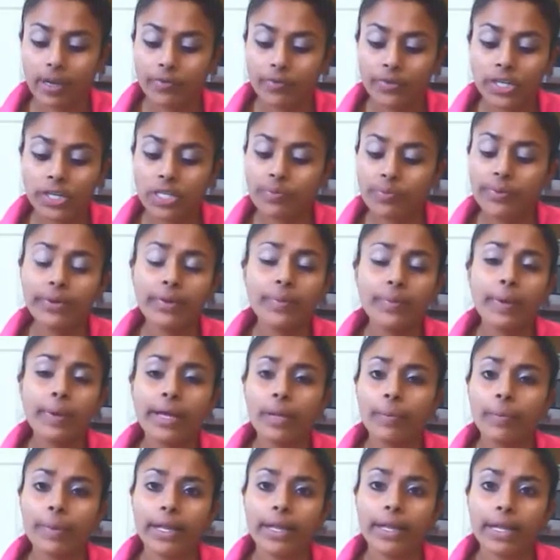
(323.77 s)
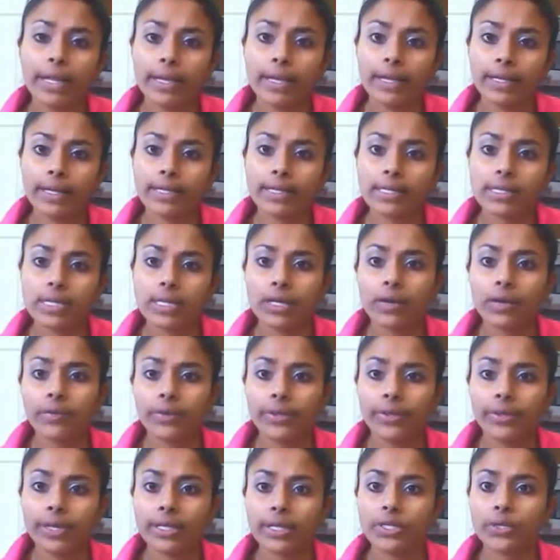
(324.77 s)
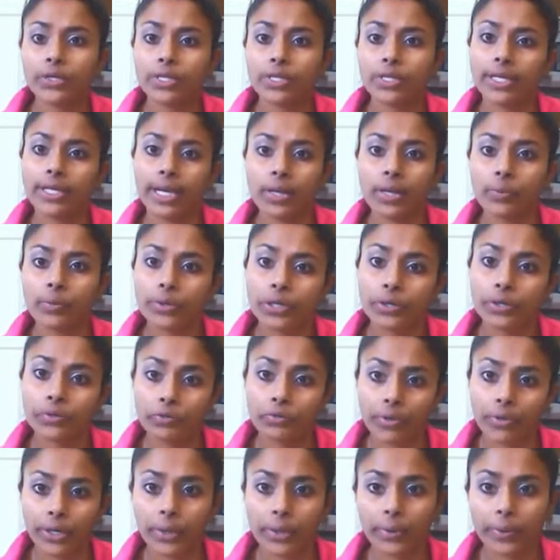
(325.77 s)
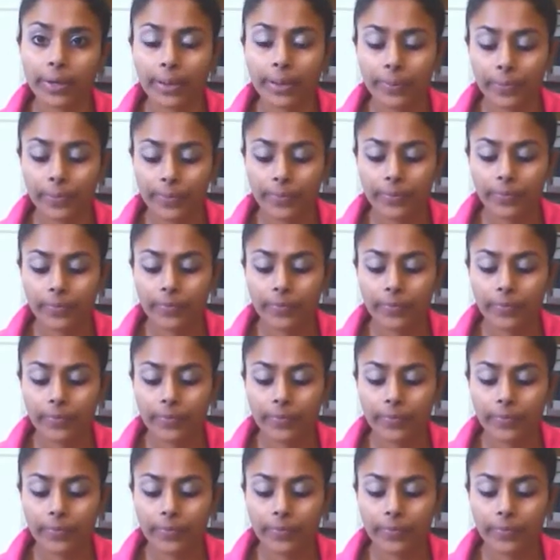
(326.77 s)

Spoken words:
just for about a minute until everything starts getting really fragrant.